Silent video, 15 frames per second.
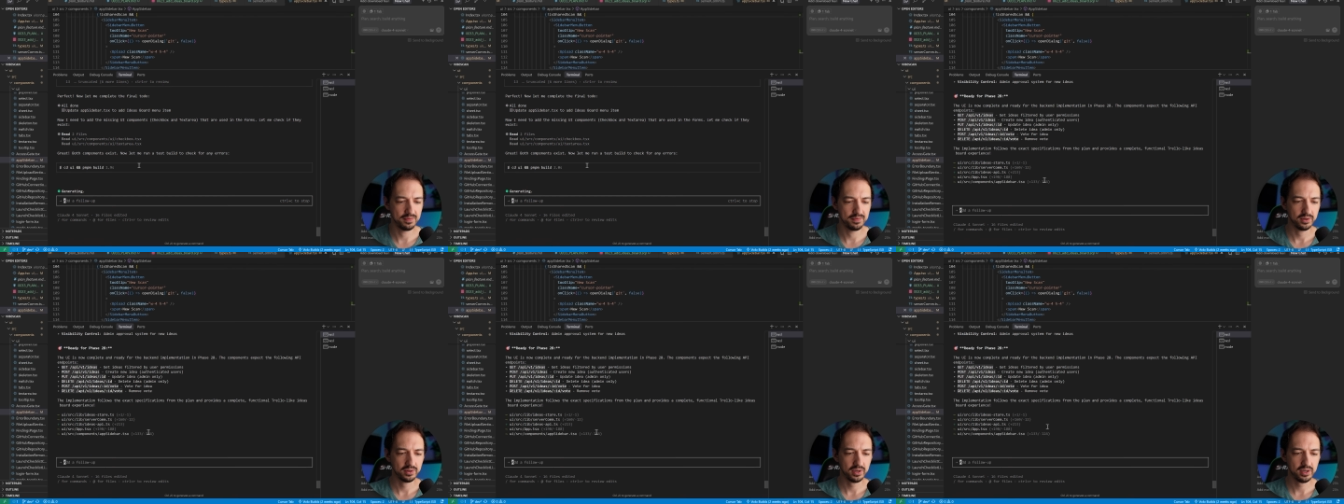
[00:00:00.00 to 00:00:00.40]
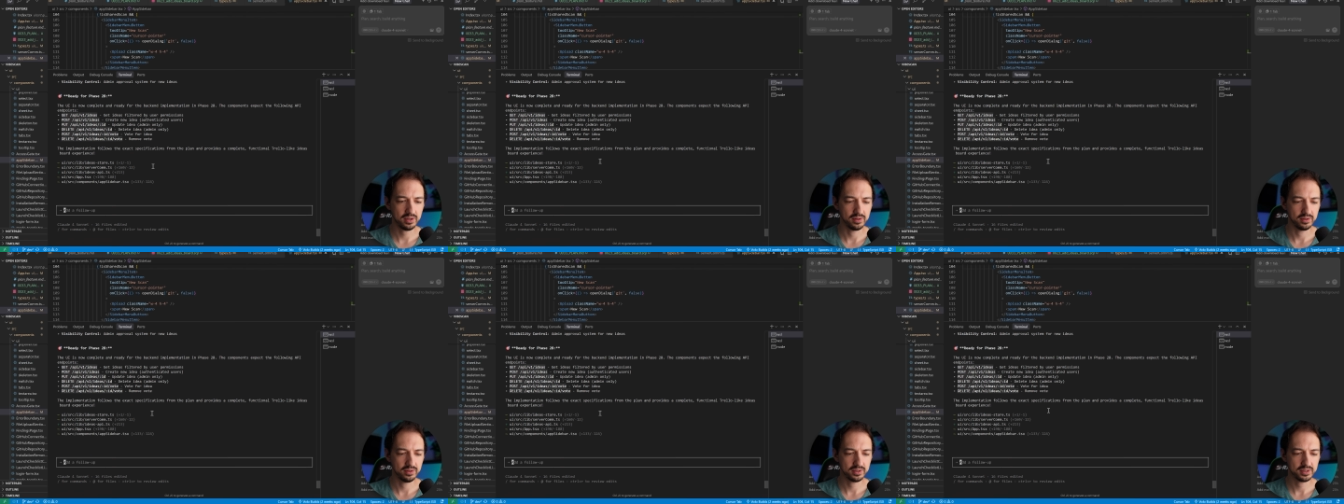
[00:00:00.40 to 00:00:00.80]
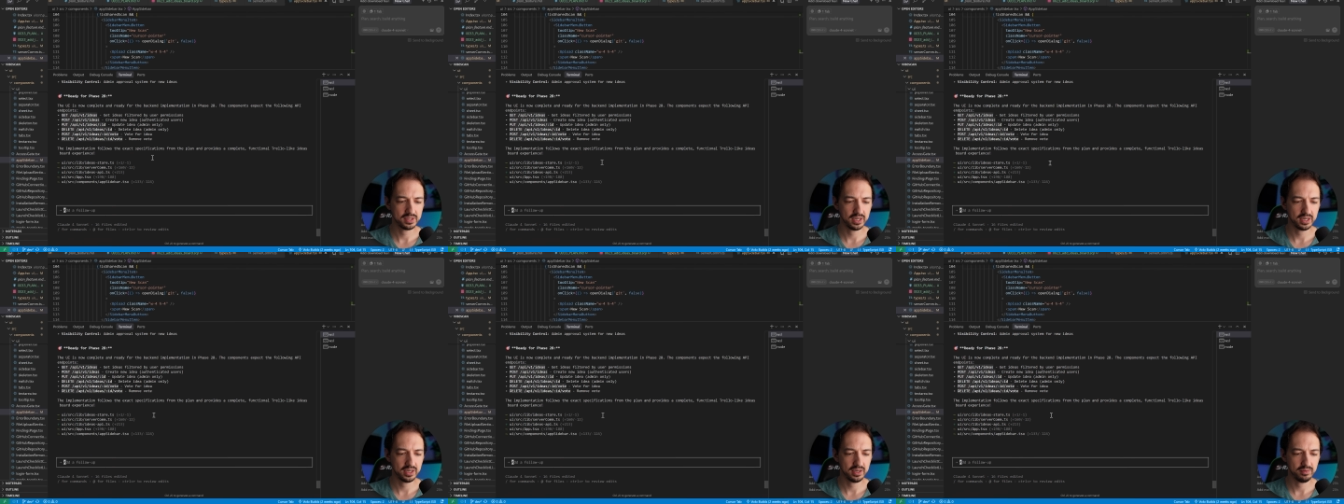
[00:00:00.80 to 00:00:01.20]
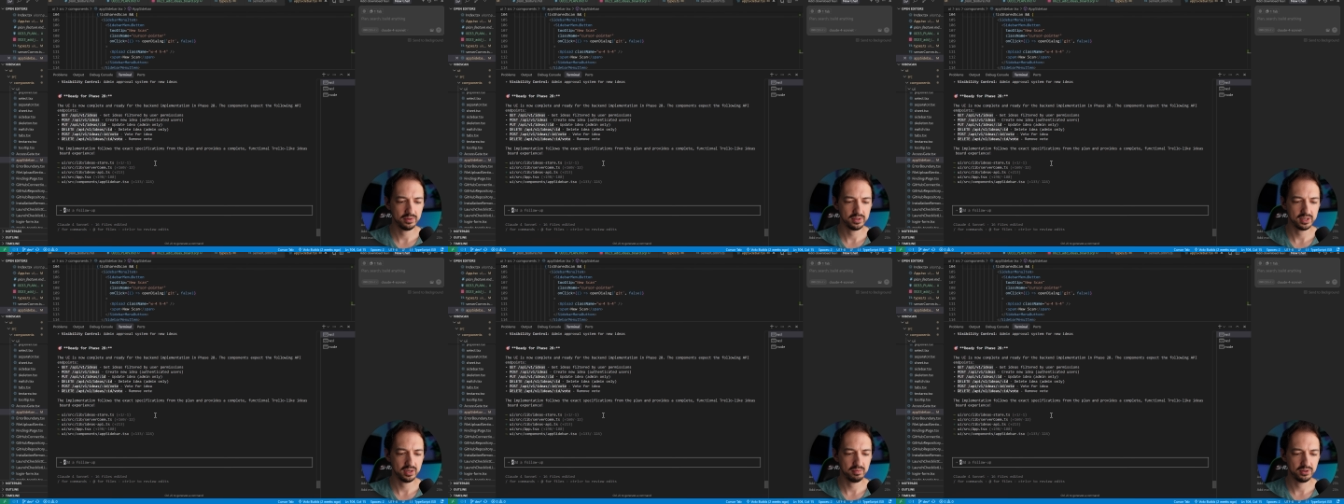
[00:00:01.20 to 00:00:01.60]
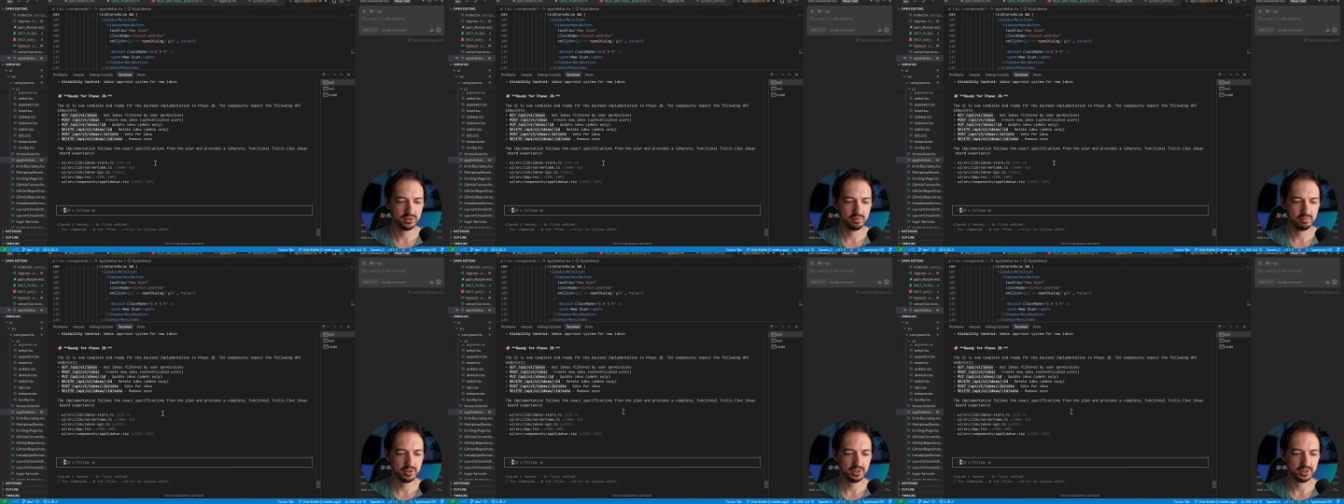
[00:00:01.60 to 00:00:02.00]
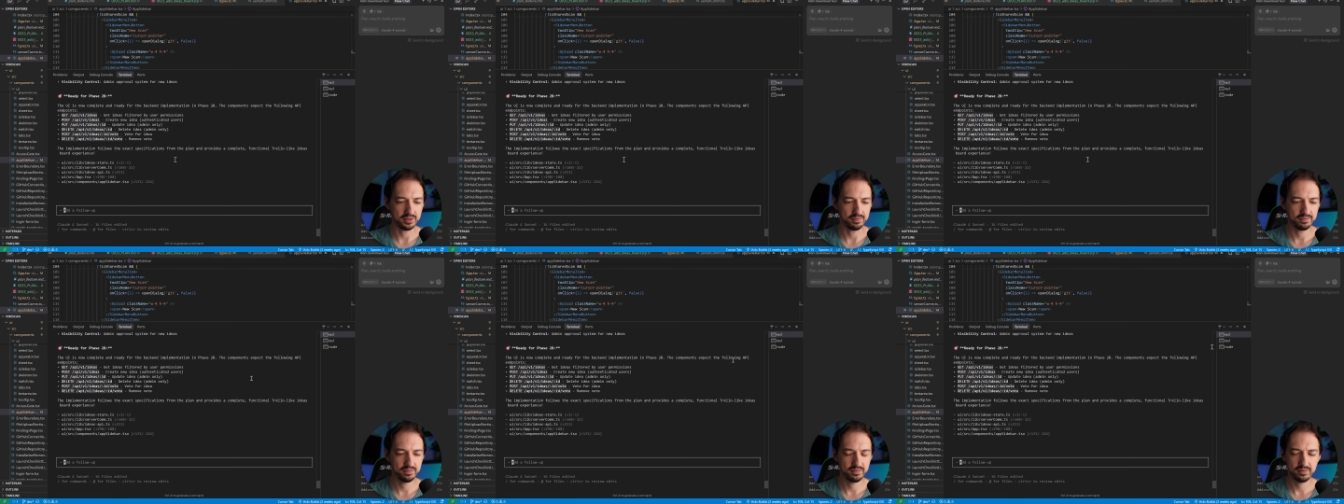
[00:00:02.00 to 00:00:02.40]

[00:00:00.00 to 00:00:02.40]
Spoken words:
Okay, looks like it was able to build it.